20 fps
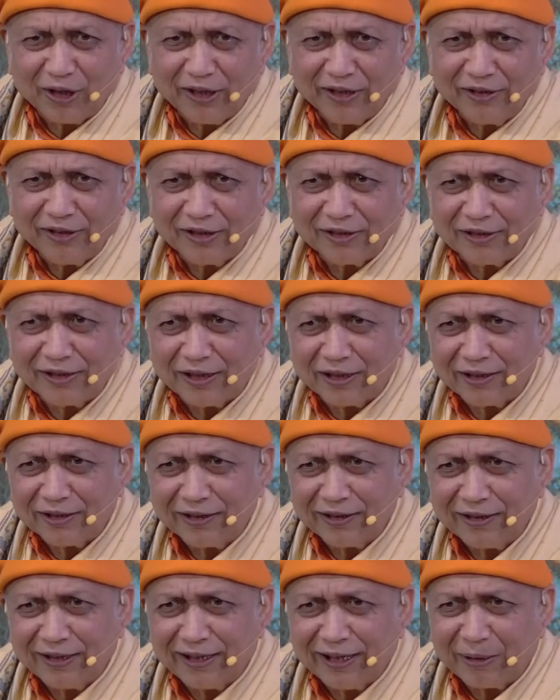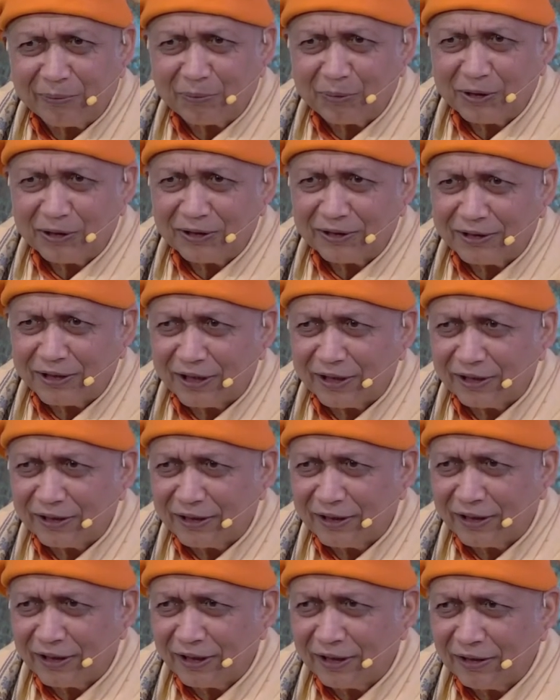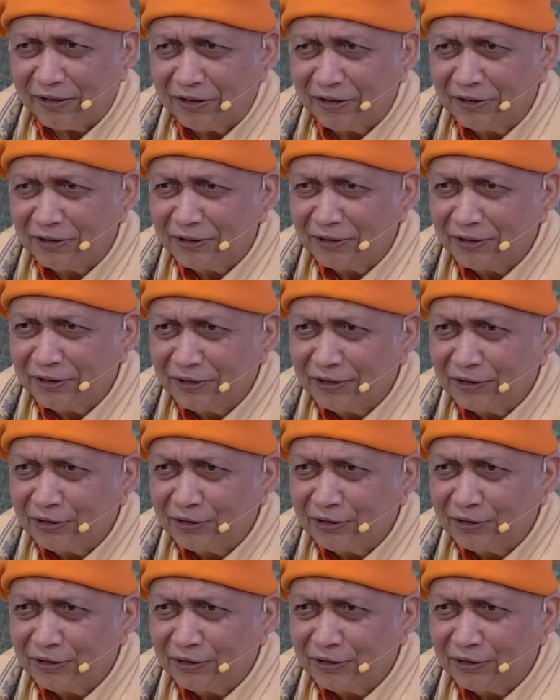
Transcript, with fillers: Oranges are there, apples are there.